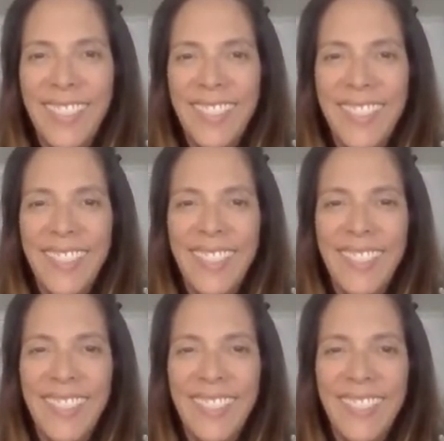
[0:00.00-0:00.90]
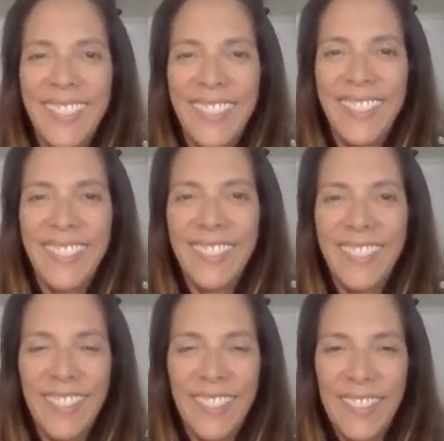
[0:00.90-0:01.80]

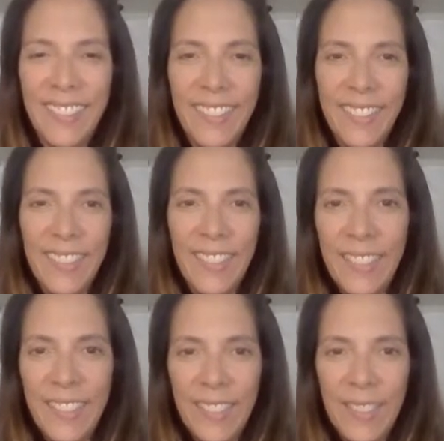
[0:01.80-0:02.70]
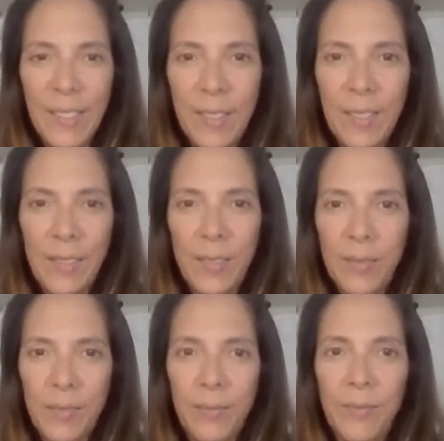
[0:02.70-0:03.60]

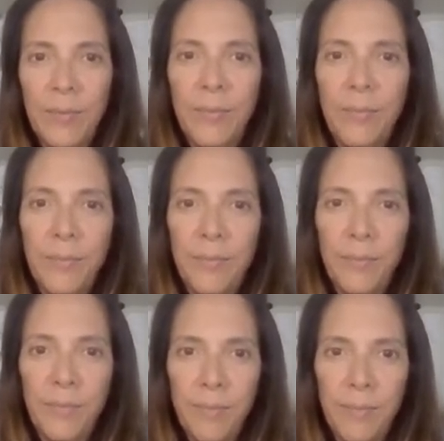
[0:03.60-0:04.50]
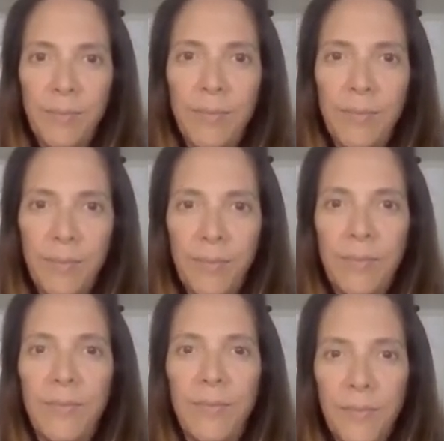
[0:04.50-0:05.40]

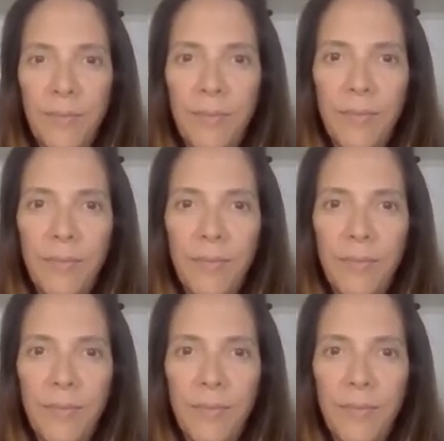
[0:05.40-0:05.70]
This person isn't speaking.